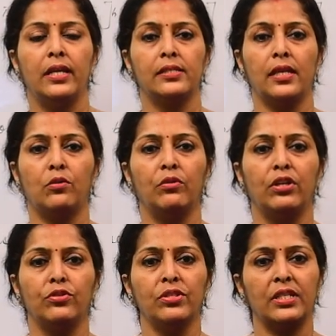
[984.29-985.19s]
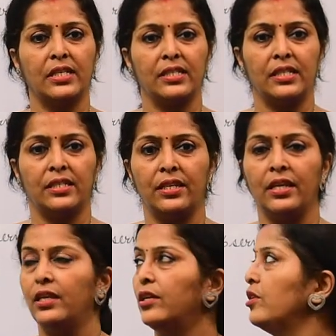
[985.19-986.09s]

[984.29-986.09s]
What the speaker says: is equal to 63.